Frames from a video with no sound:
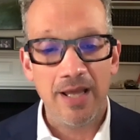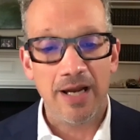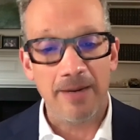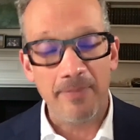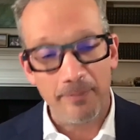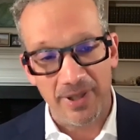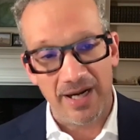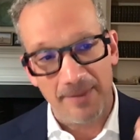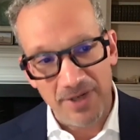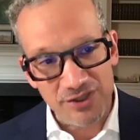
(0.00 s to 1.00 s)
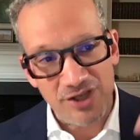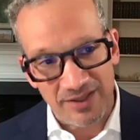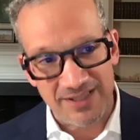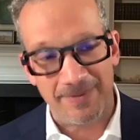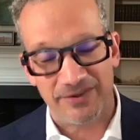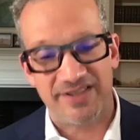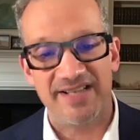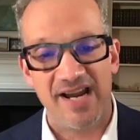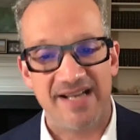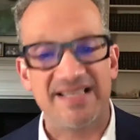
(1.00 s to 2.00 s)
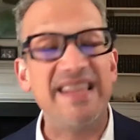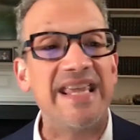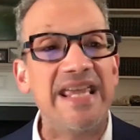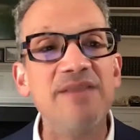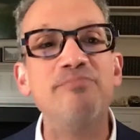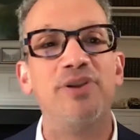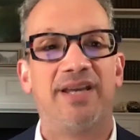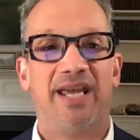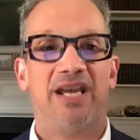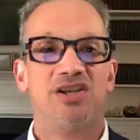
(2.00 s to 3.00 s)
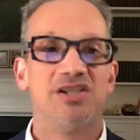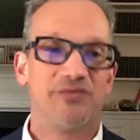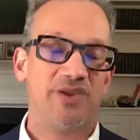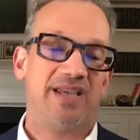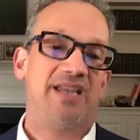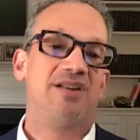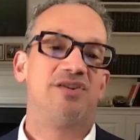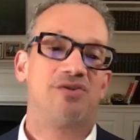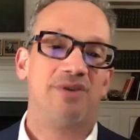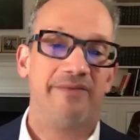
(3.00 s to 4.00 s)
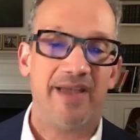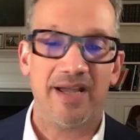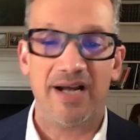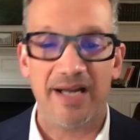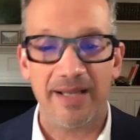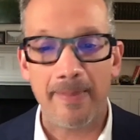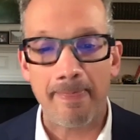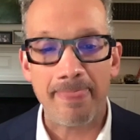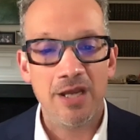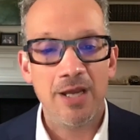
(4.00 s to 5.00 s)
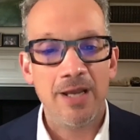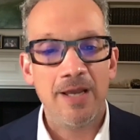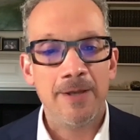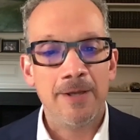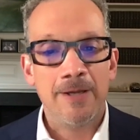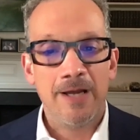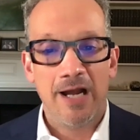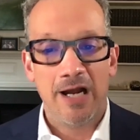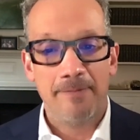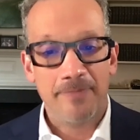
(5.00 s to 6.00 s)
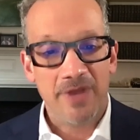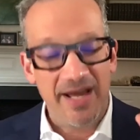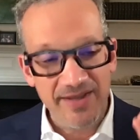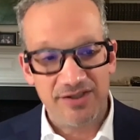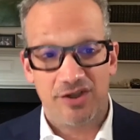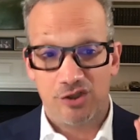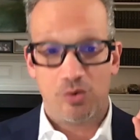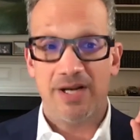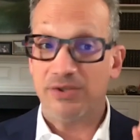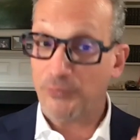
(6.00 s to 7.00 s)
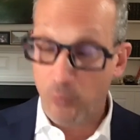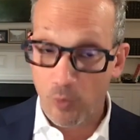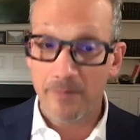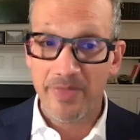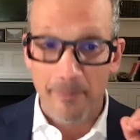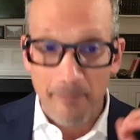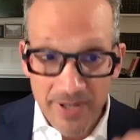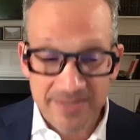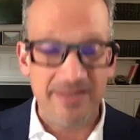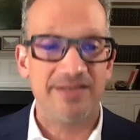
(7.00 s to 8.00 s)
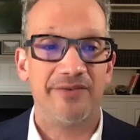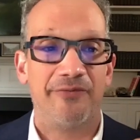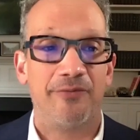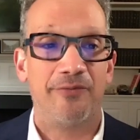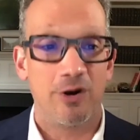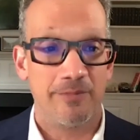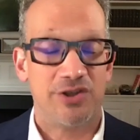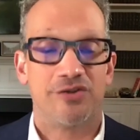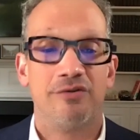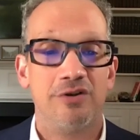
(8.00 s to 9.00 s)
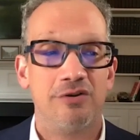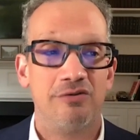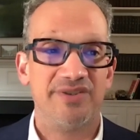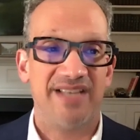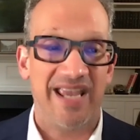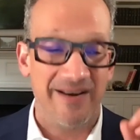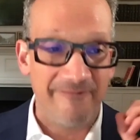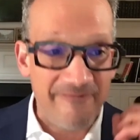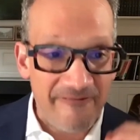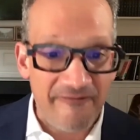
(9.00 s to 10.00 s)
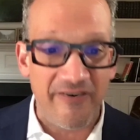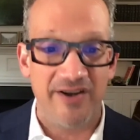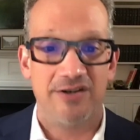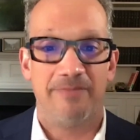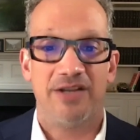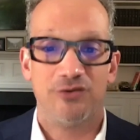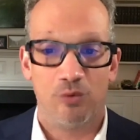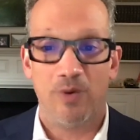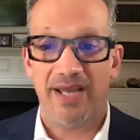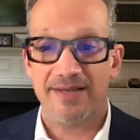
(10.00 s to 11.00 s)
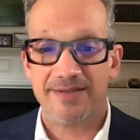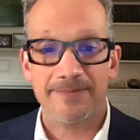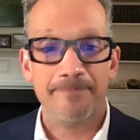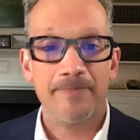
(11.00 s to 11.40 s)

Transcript: But I'm going to talk less about the science and the implications for the industry of AI. I think it's going to transform the business of pharmaceuticals in fundamental ways.